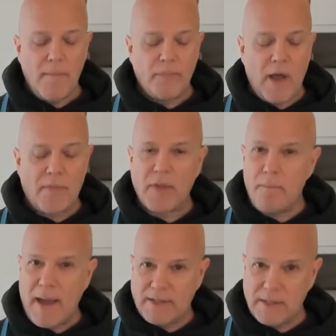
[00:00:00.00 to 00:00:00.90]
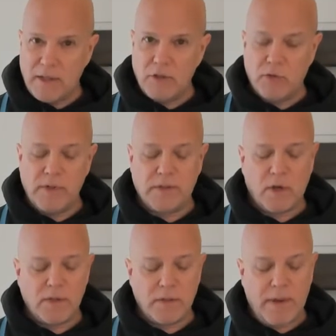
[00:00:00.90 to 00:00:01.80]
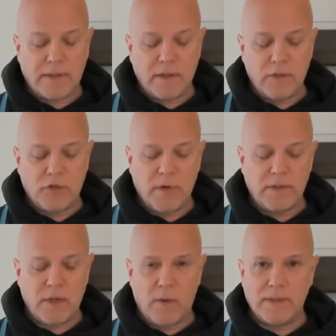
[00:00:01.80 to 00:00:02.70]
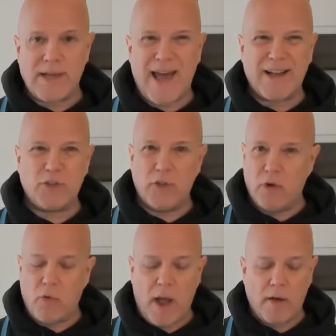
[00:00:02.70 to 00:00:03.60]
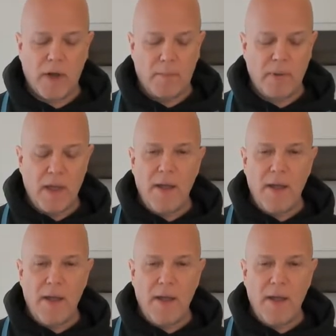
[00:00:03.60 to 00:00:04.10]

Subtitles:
not the Mexican chorizo, because the Mexican chorizo is actually ground up,